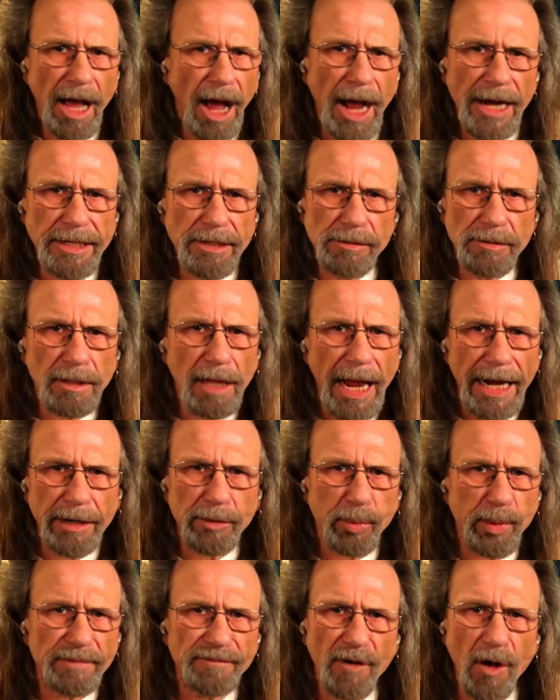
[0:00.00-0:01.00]
I don't like
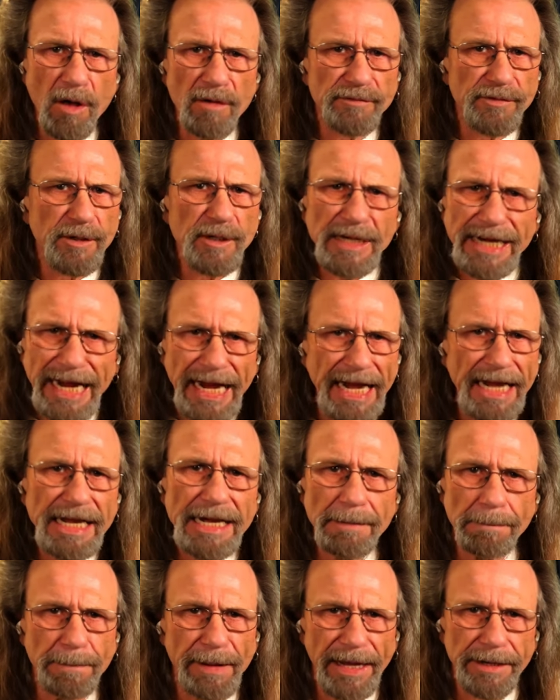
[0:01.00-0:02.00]
Revolver
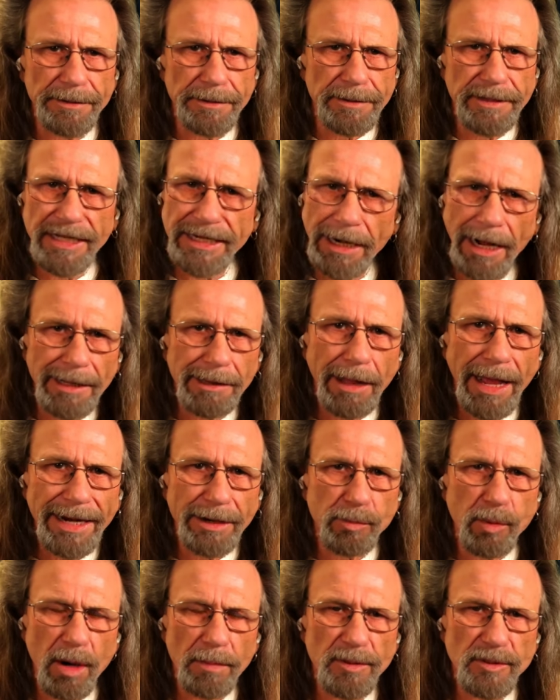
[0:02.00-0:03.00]
any better than I
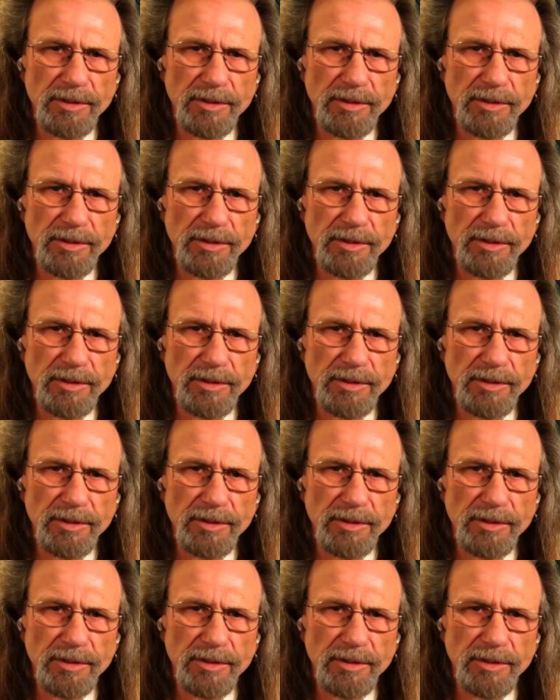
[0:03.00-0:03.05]
like Rubber